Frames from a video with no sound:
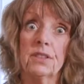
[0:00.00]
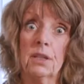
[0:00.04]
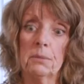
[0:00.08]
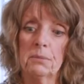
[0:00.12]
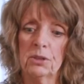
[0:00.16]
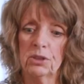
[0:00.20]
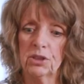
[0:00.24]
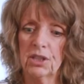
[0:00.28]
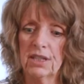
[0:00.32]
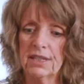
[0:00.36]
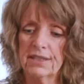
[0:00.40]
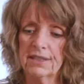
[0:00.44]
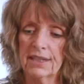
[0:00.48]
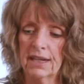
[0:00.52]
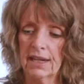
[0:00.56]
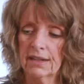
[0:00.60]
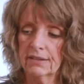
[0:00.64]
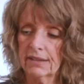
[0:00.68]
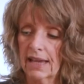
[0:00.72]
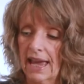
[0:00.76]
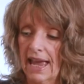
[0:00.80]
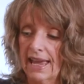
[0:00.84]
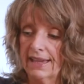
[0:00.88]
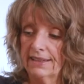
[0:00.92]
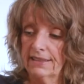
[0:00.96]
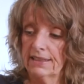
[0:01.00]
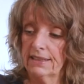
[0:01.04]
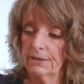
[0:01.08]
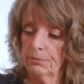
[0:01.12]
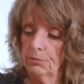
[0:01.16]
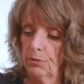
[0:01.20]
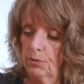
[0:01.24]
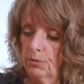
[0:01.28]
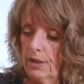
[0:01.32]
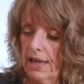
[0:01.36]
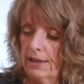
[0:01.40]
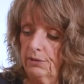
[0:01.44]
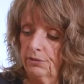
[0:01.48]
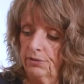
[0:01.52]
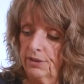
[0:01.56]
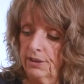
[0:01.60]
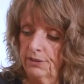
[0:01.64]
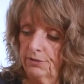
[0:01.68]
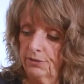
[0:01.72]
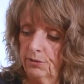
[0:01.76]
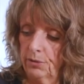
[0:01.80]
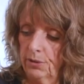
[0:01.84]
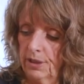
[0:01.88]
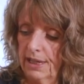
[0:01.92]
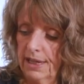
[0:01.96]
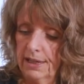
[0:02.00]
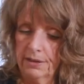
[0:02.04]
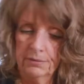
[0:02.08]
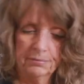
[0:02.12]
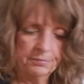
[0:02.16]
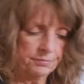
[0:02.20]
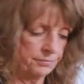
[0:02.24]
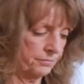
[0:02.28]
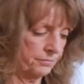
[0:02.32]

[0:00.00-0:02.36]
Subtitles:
so much easier, and it's more healthy for you.